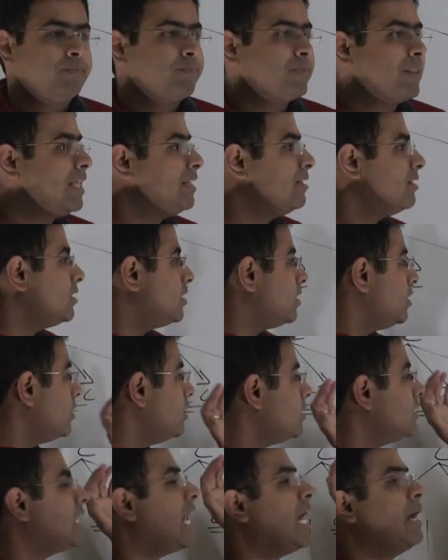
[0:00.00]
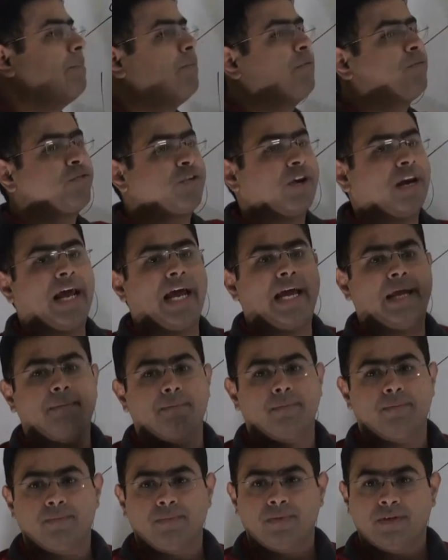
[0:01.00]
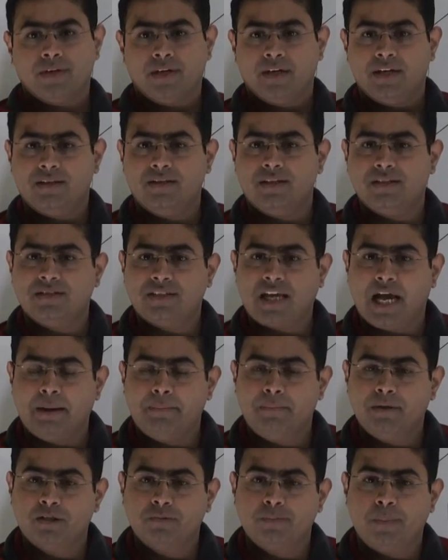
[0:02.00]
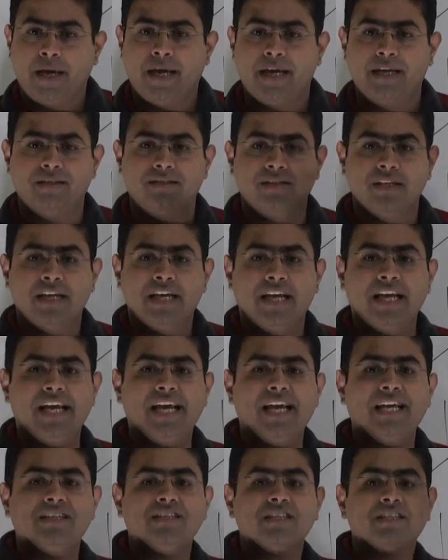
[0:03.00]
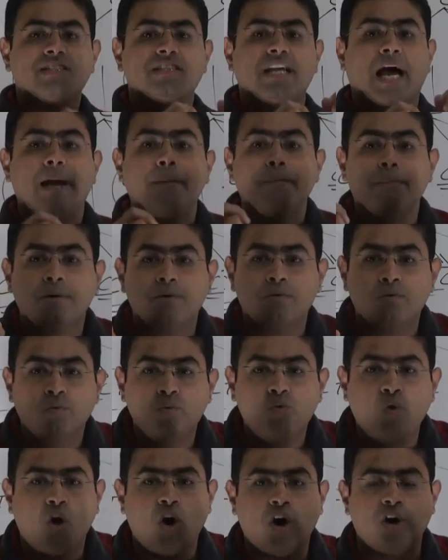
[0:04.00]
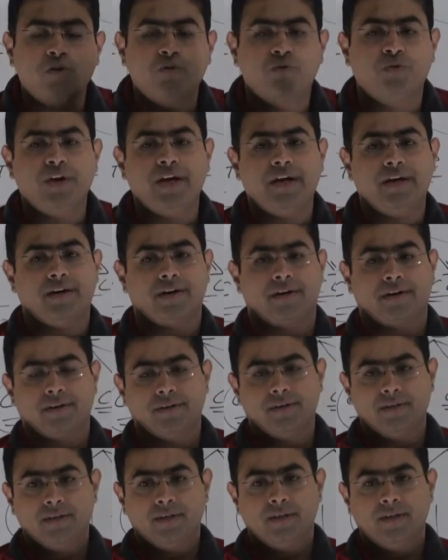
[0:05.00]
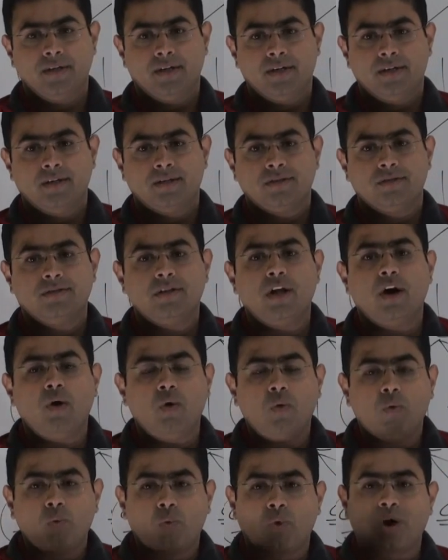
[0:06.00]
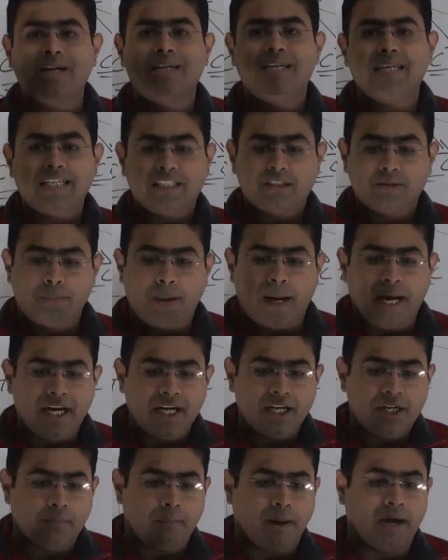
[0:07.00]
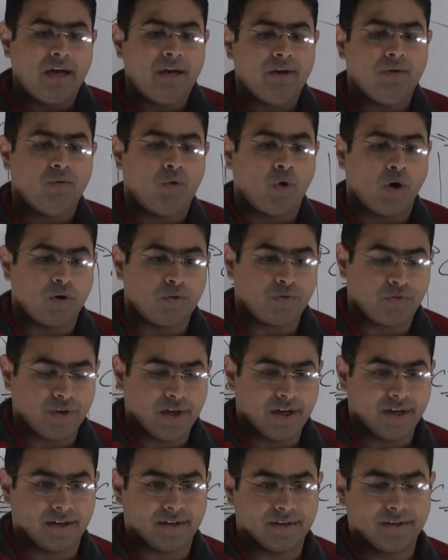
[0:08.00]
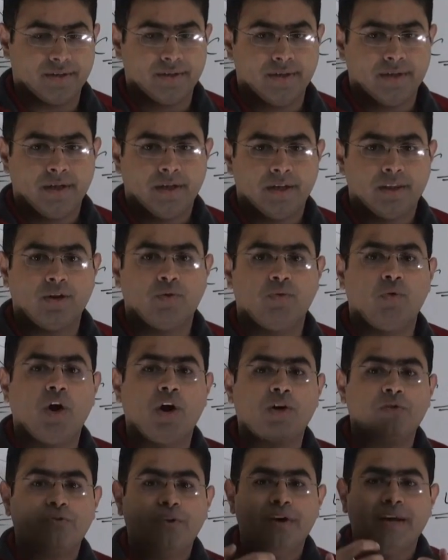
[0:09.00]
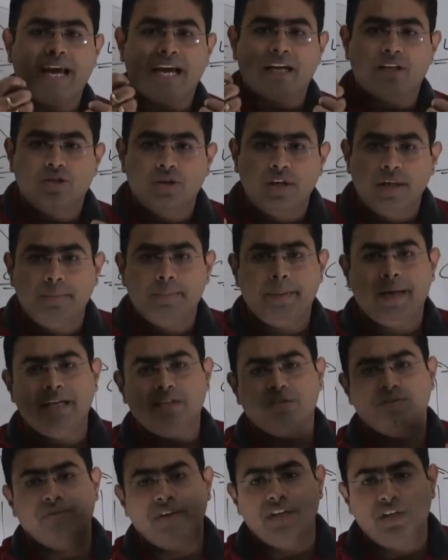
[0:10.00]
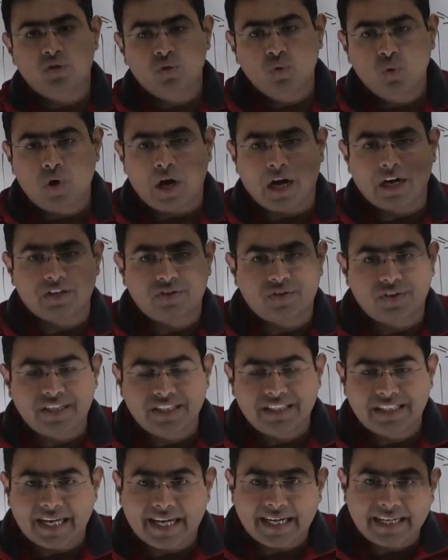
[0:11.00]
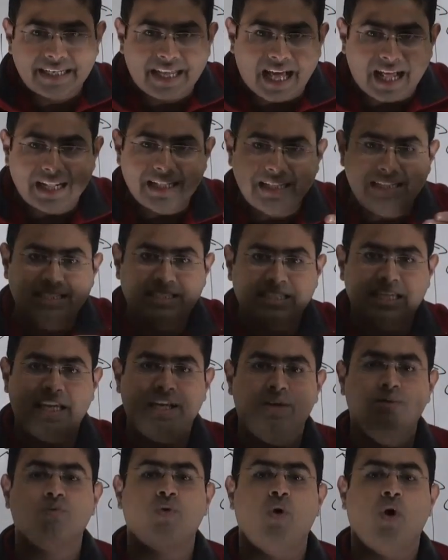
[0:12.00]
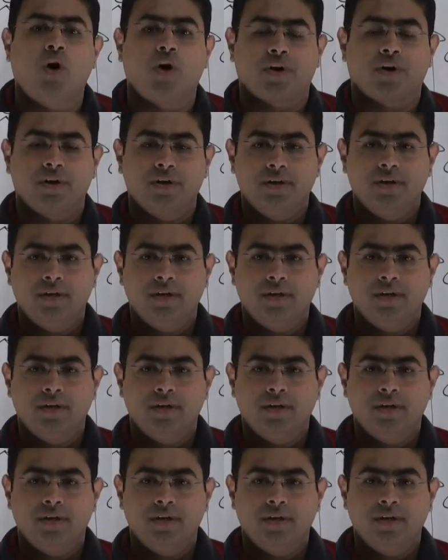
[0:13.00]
Then third type of crime in the cyberspace is cyber warfare. Now what is meant by warfare? Now warfare actually means when two countries indulge in war.